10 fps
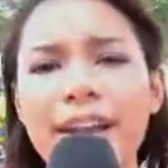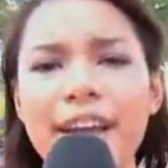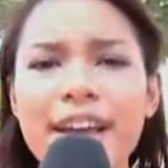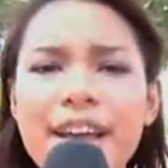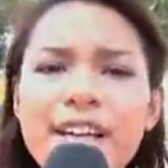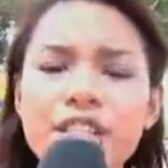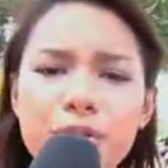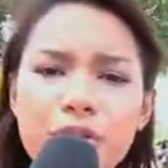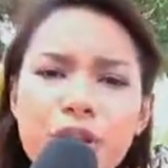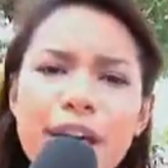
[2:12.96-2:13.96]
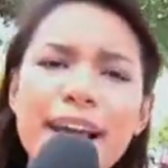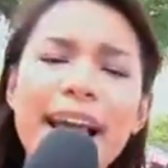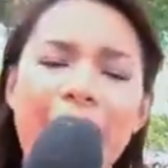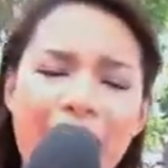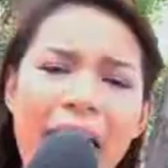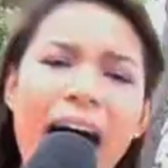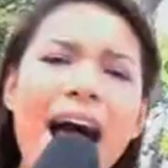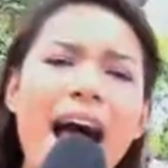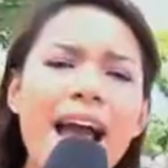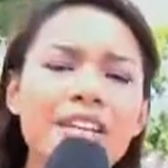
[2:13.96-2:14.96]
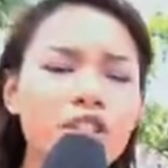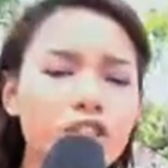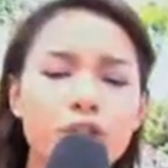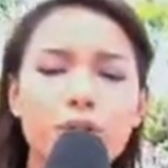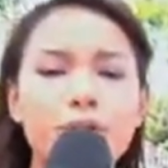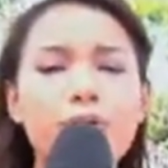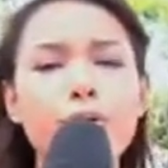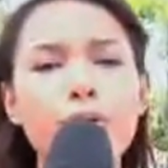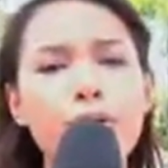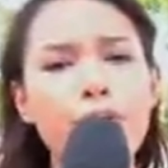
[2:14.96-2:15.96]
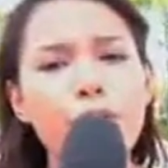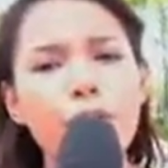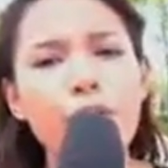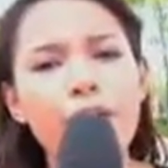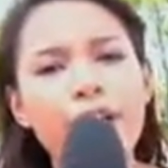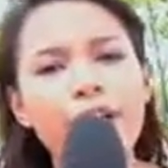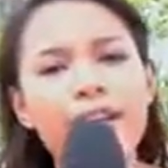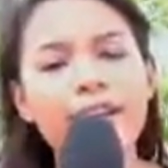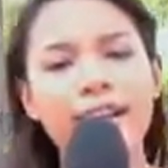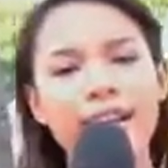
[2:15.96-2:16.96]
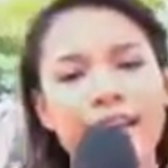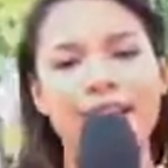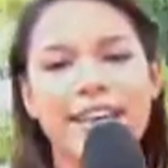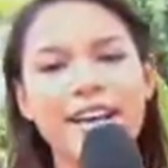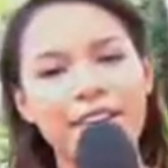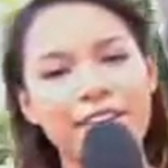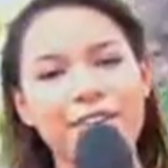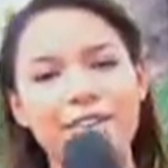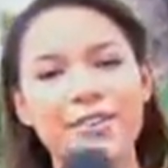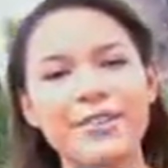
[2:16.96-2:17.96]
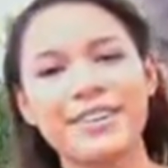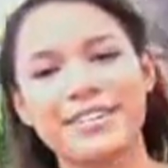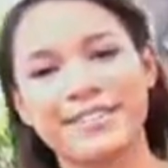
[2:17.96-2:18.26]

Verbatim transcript: it is you think I should. Thank you.